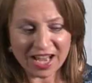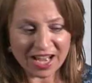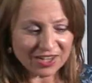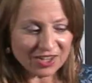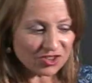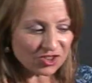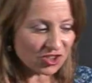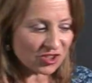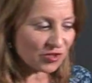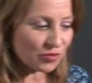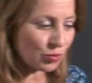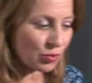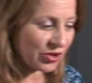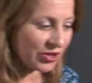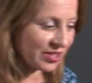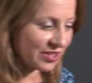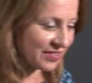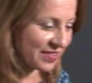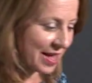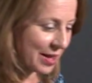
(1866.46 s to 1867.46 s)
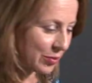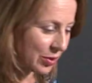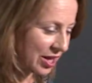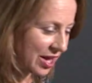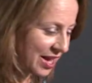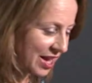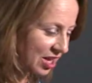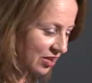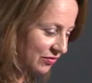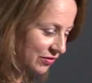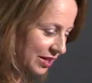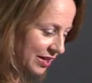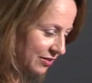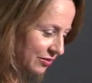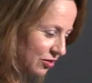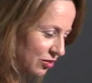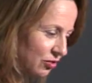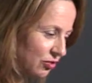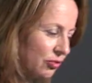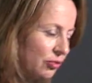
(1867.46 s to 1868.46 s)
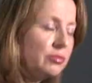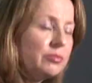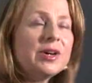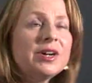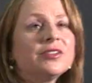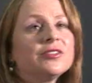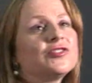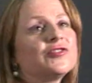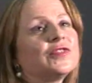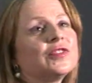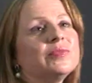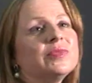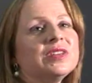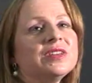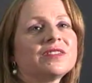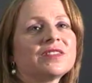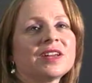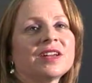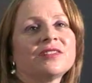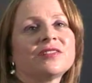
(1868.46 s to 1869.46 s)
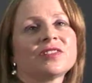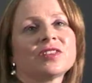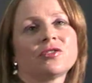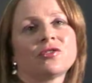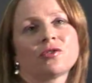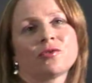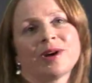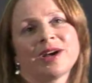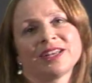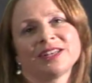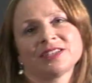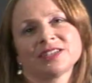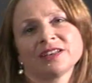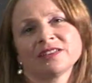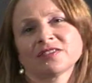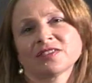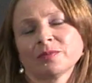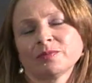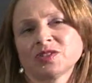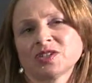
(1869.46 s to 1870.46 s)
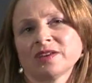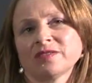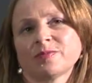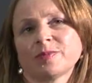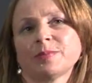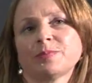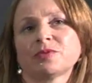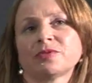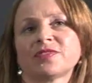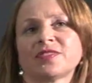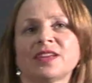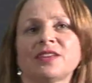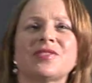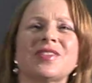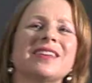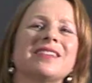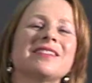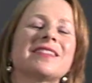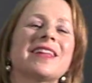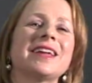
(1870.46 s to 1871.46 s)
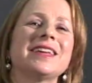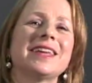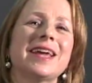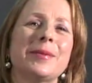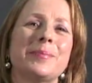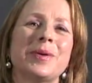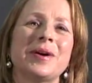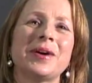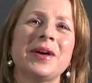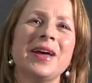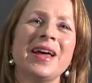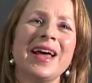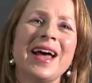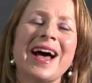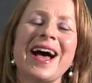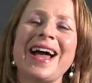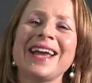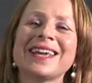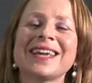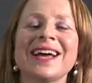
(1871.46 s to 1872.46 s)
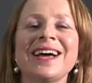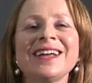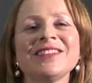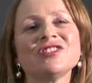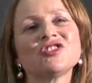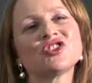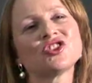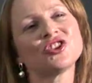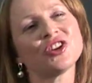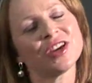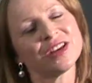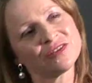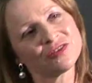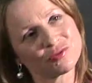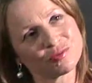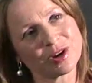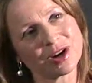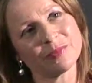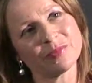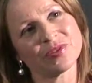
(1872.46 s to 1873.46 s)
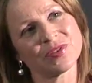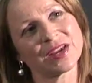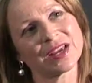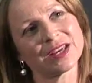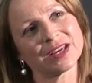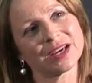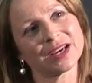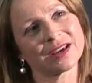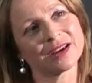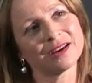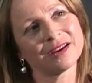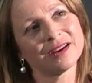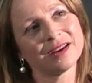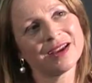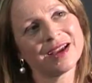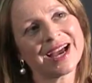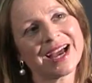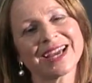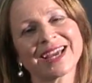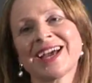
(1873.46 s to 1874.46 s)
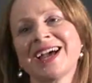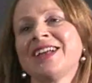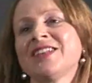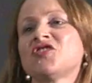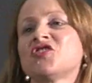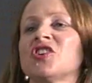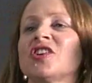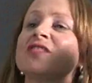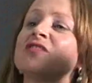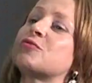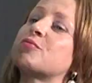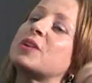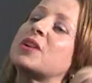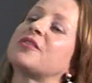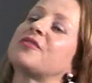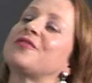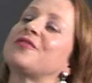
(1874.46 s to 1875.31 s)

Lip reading: And he's just one example. I have learnt so much from these kids in Rwanda. And sometimes people say things like, yeah, but I can't change what I'm thinking. I can't change what I